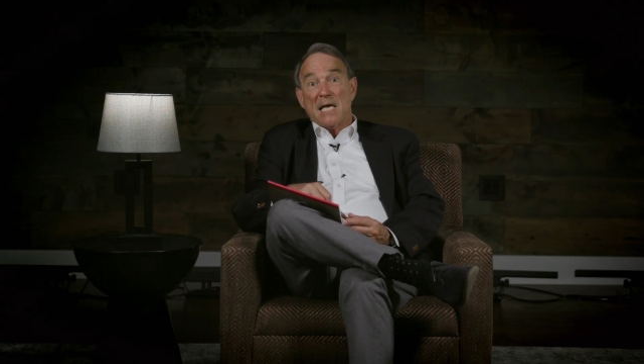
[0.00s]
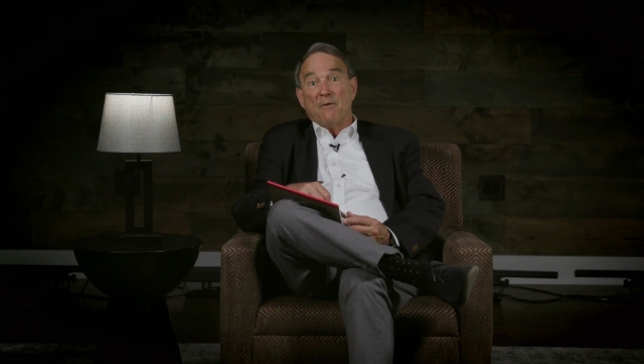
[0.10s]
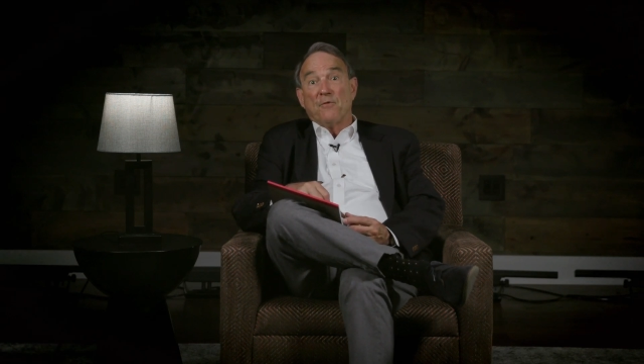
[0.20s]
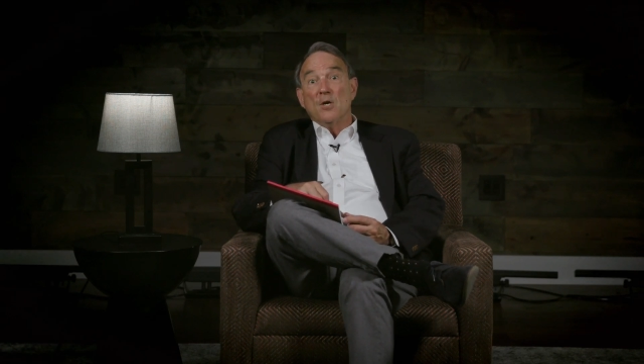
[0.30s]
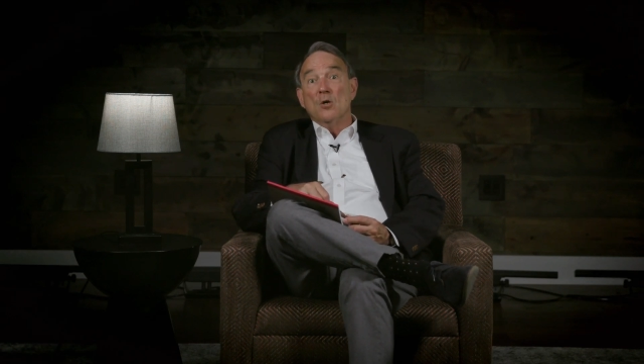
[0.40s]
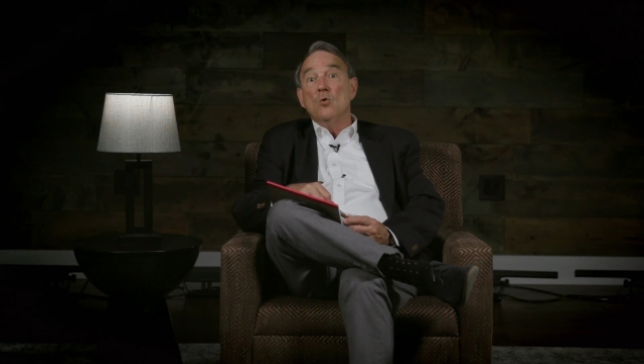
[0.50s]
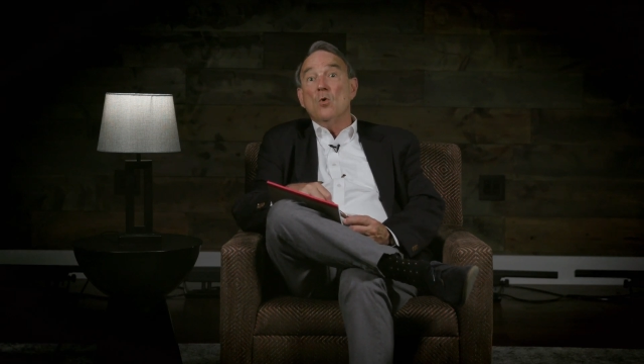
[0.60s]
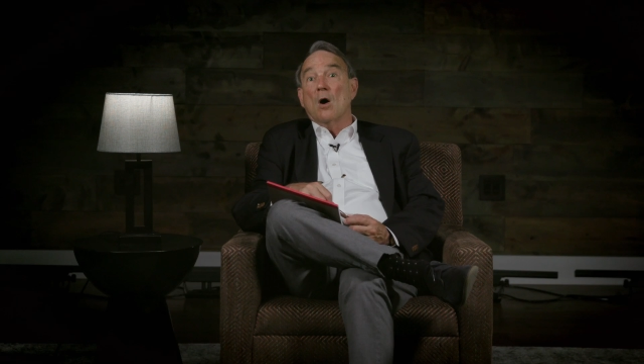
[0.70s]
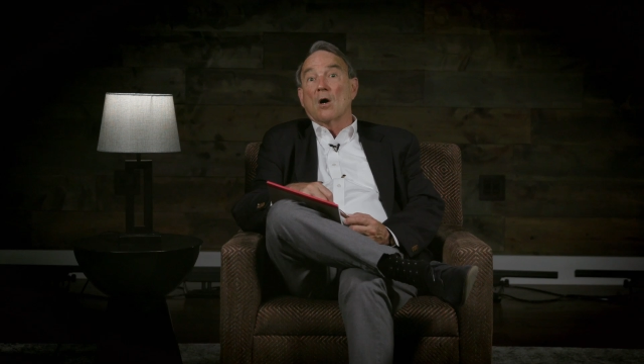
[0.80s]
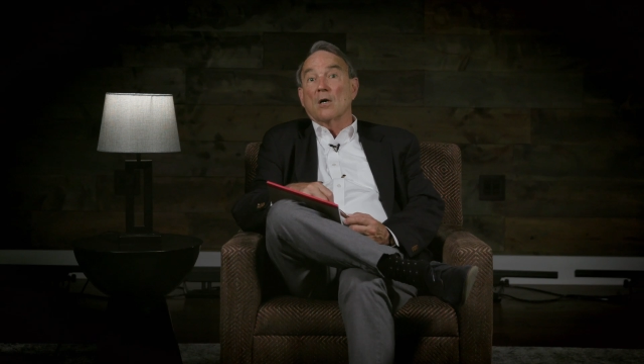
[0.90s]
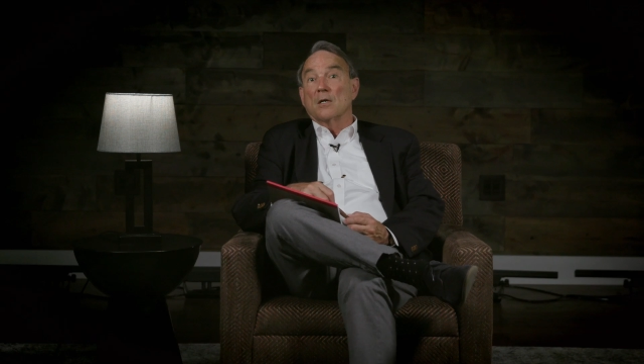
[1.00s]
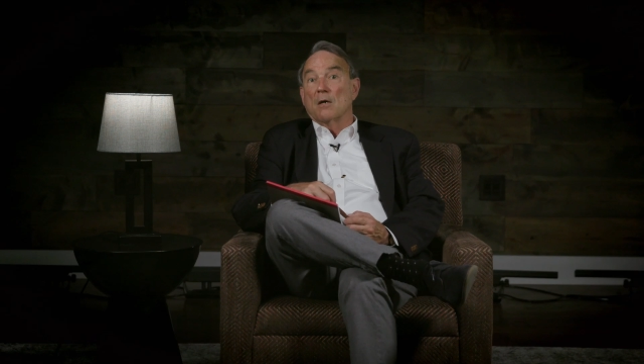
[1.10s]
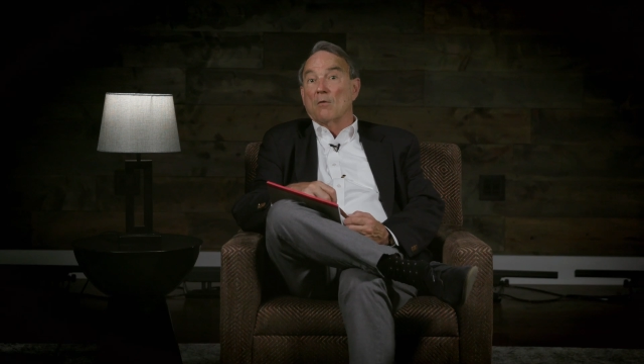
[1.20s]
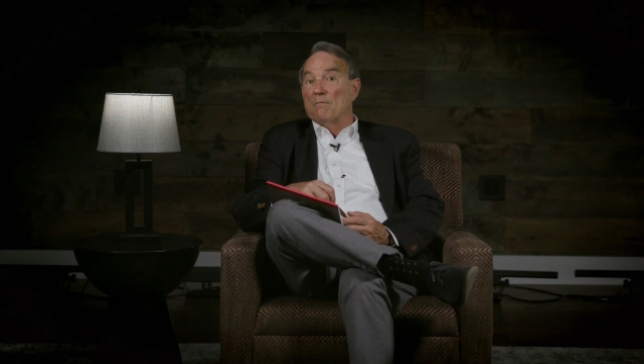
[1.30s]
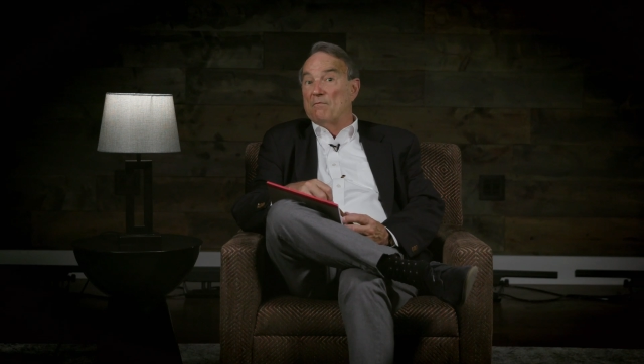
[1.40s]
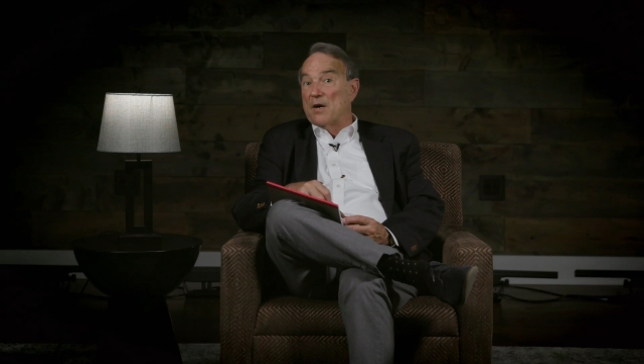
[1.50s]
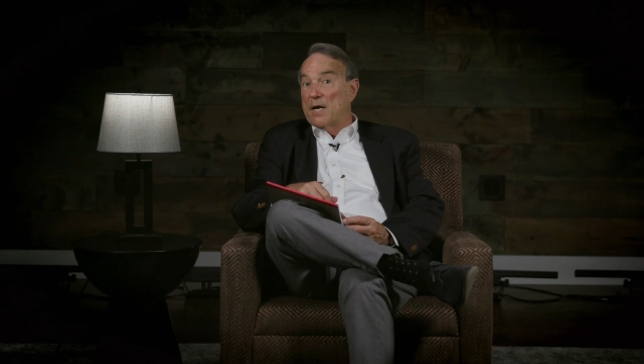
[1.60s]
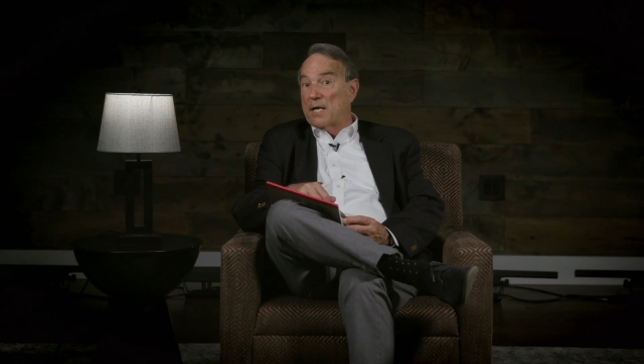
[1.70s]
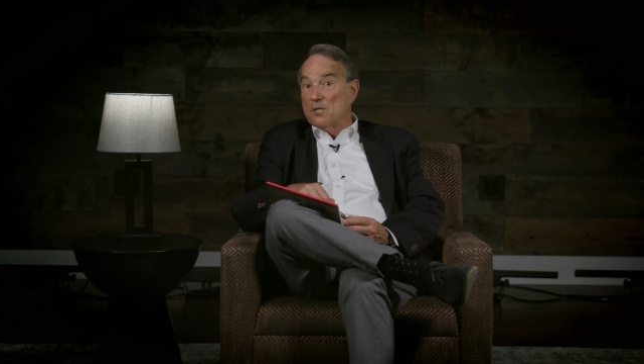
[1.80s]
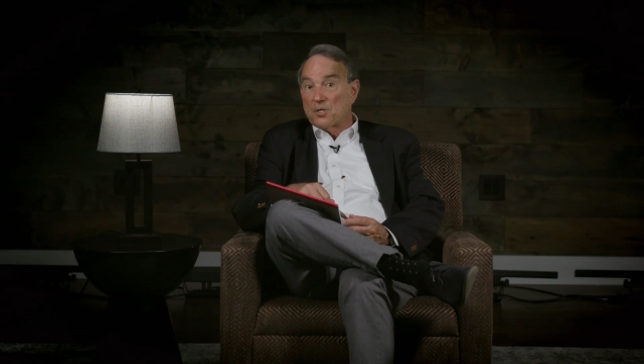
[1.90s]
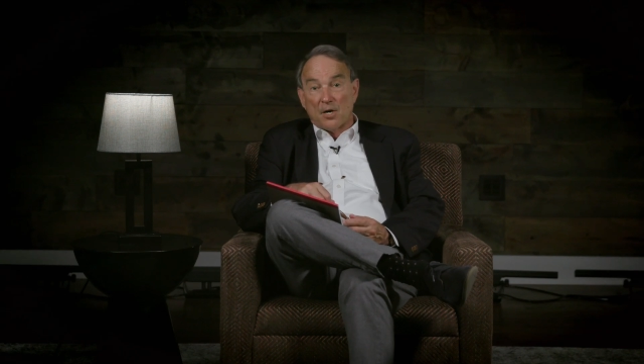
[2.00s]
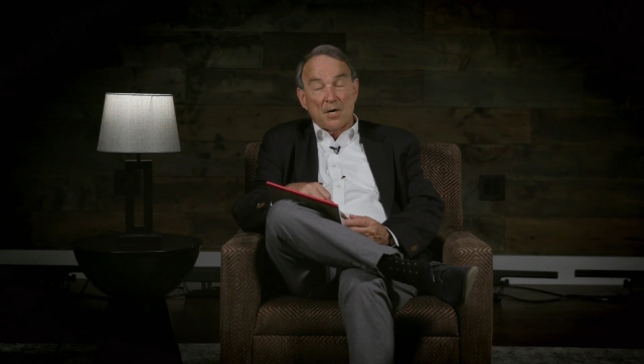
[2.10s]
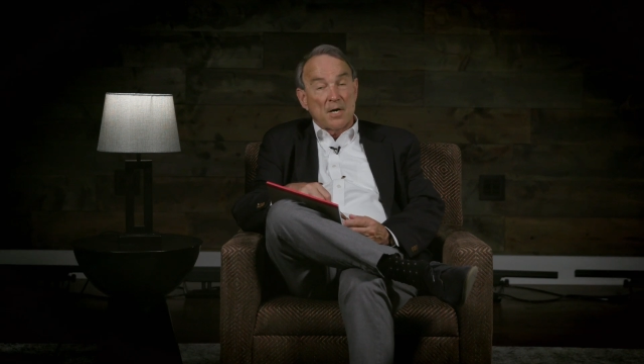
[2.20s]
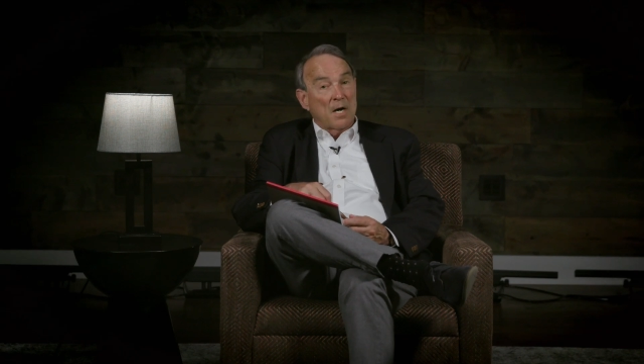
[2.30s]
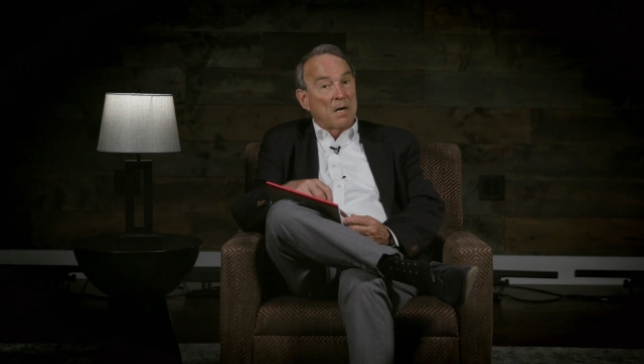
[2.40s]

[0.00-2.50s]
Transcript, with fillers: If you are very concerned